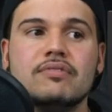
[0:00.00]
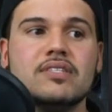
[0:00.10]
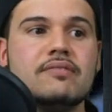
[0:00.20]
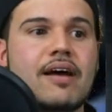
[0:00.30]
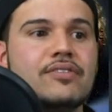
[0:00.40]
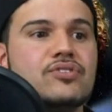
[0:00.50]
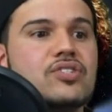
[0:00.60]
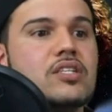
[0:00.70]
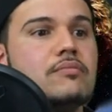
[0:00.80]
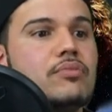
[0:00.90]
Steve
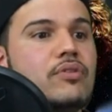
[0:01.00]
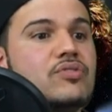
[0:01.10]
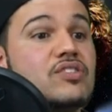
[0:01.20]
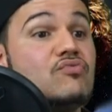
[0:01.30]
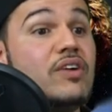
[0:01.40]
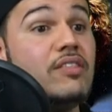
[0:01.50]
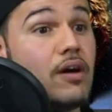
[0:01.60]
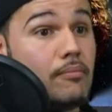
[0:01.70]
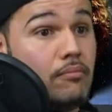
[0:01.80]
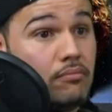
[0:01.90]
Anderson, Brothers in
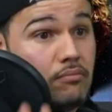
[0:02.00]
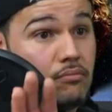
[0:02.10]
Rhythm,